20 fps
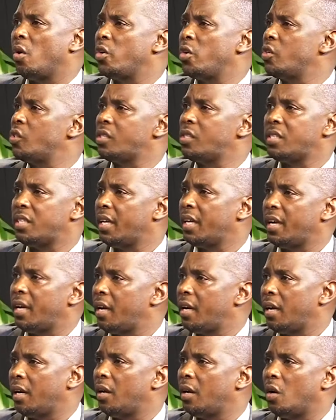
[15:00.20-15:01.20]
or you're
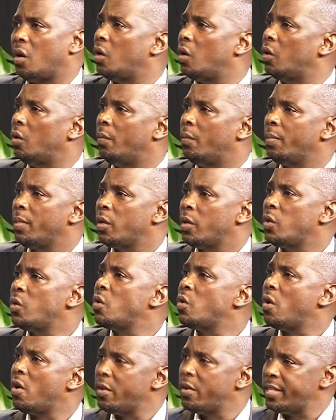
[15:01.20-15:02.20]
singing or
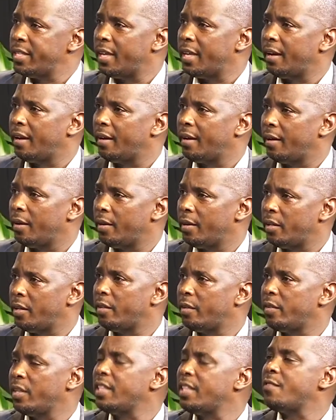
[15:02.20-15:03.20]
you're on
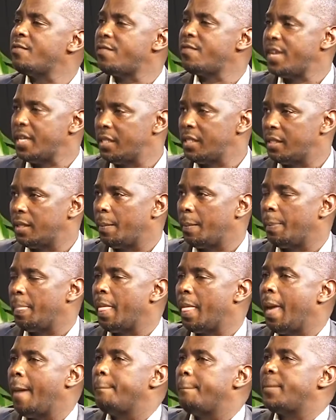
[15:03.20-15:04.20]
in the feast.
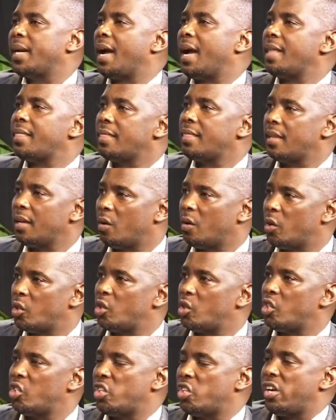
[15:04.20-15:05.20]
But I think
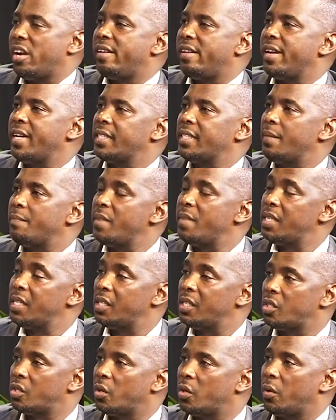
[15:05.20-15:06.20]
what you're sharing is an
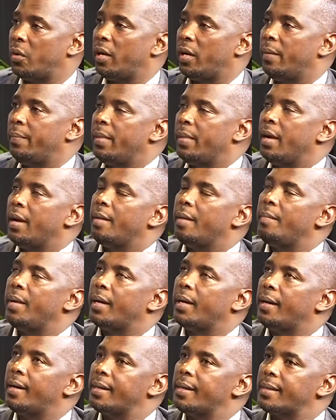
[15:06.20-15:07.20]
amazing story,
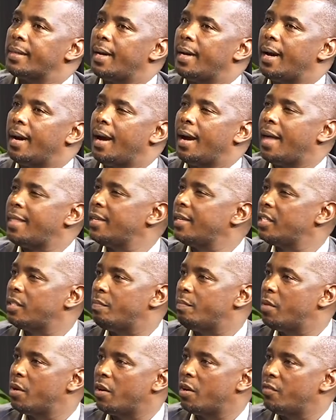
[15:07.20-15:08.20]
because I think it's
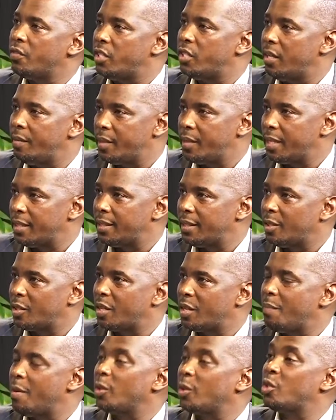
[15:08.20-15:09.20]
the book of James that
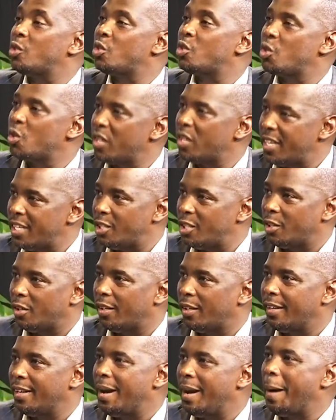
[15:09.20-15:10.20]
talks about true
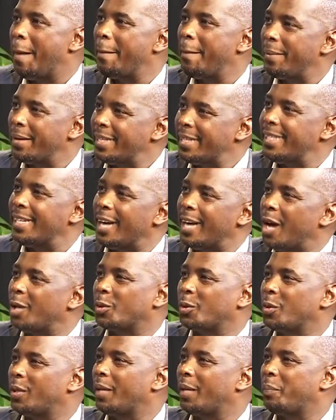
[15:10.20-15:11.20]
religion, reaching
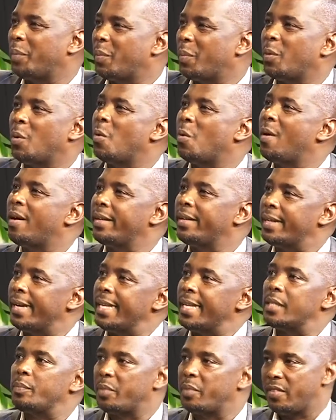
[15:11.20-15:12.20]
out to the people who are
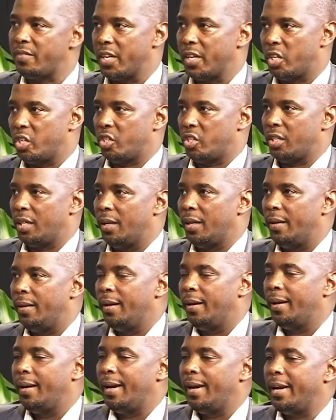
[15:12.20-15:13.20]
less privileged.
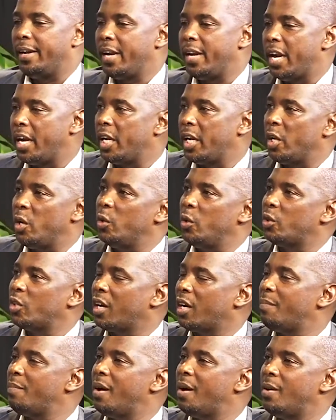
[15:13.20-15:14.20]
And hearing you
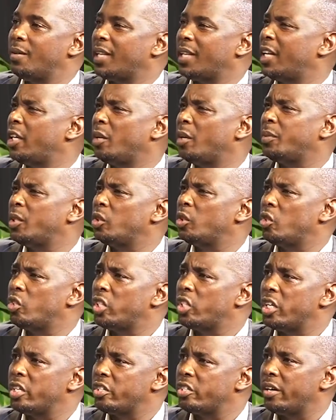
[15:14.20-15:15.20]
talk about adopting two
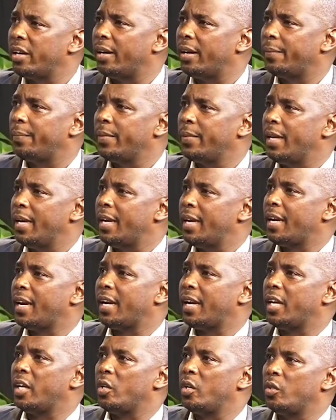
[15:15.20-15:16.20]
children,
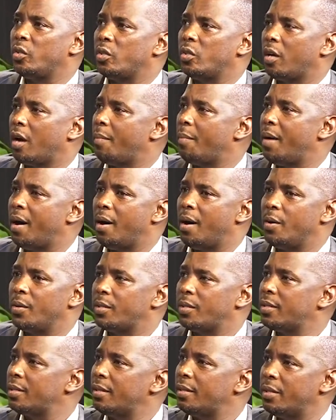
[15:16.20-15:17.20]
hearing you talk
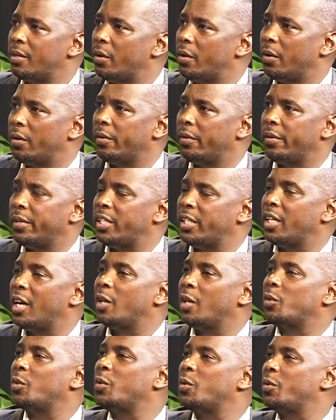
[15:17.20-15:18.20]
about, reaching
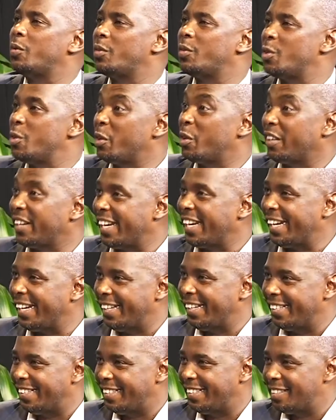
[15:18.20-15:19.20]
out to
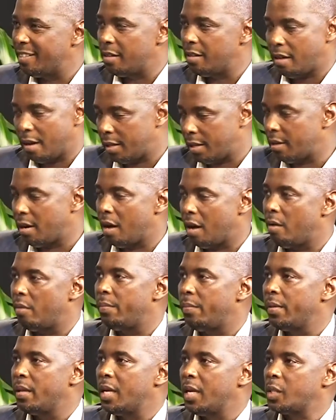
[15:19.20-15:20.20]
Ukraine right now,
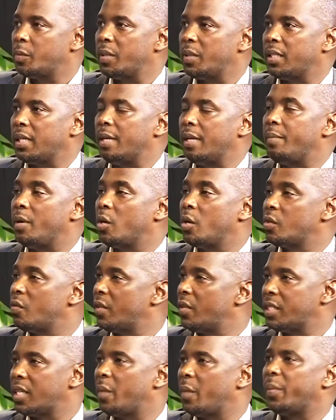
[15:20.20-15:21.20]
especially because
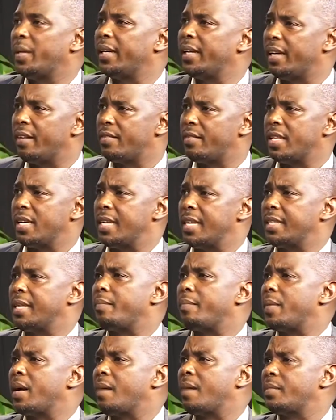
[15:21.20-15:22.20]
of what's happening and everything else,
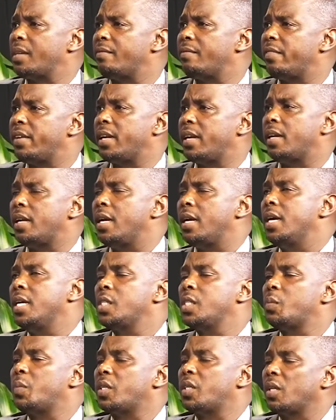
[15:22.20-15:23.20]
that becomes a very
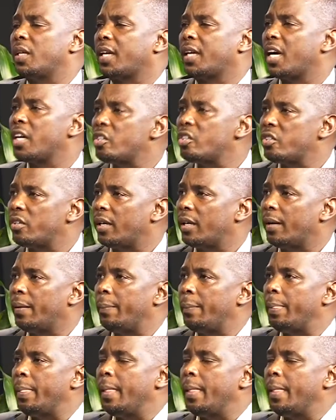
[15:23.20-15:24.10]
special country.